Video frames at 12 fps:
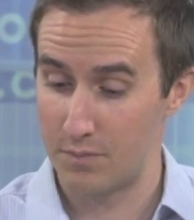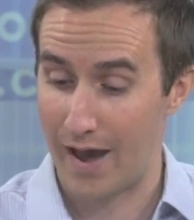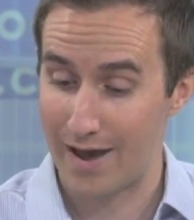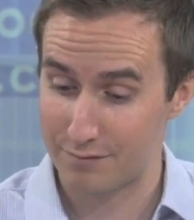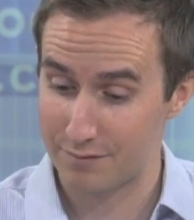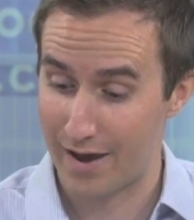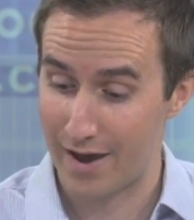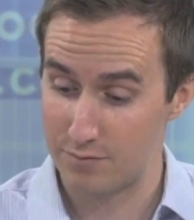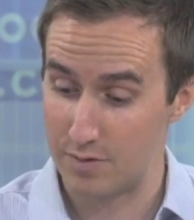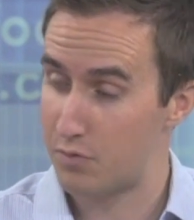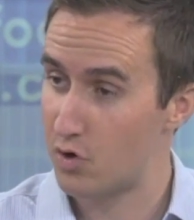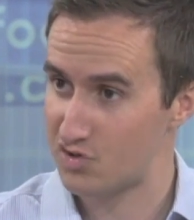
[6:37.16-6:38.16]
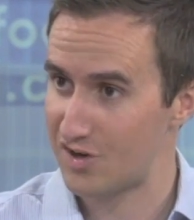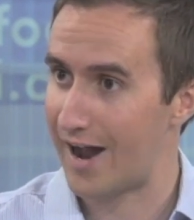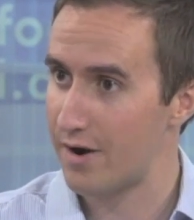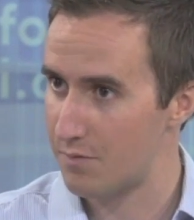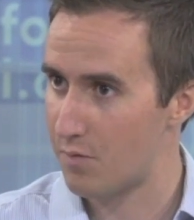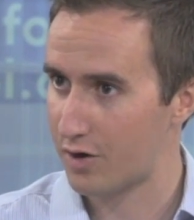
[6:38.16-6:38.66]
have, have been pushed
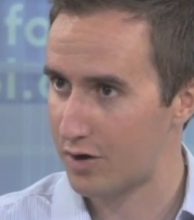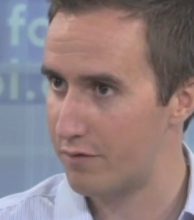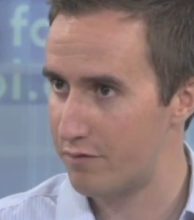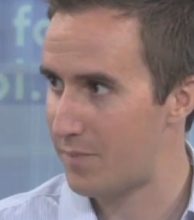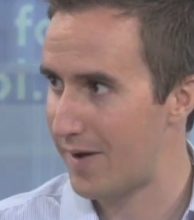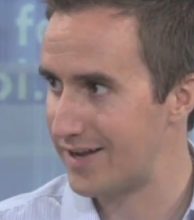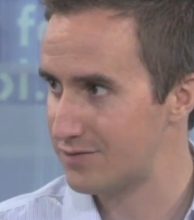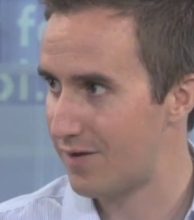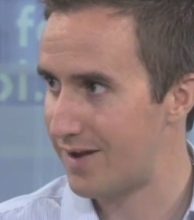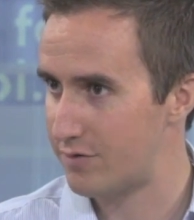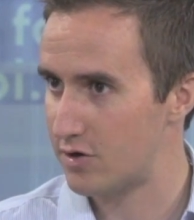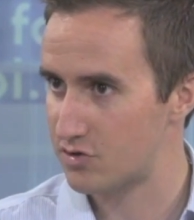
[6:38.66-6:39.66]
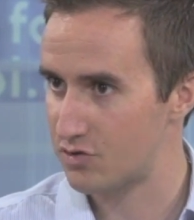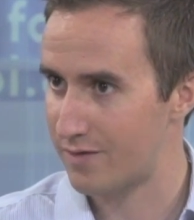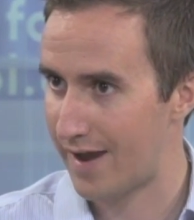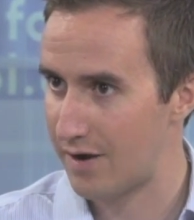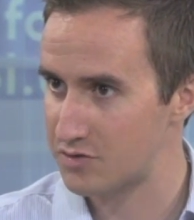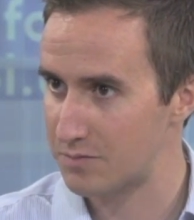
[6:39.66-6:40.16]
out of the market over the past five years during
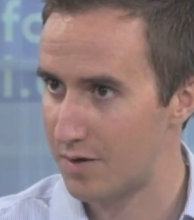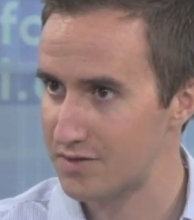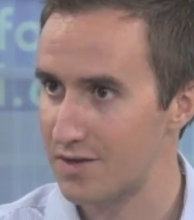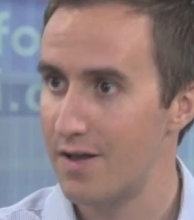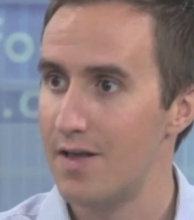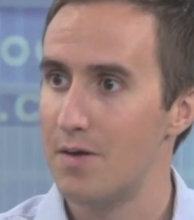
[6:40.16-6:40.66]
the housing bust,